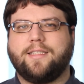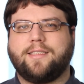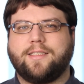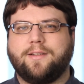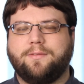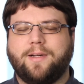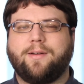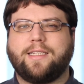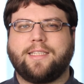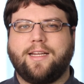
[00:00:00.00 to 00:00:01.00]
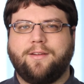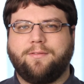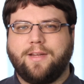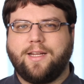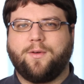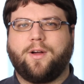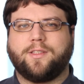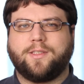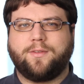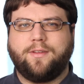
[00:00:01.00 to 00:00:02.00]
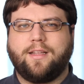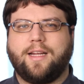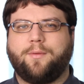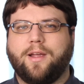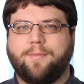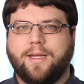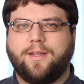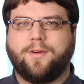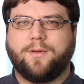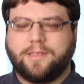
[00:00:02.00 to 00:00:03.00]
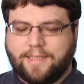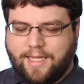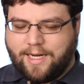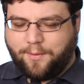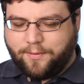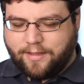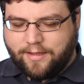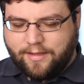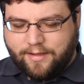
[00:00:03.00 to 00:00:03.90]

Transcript: and it's a very exciting video also. I recommend you go check it out.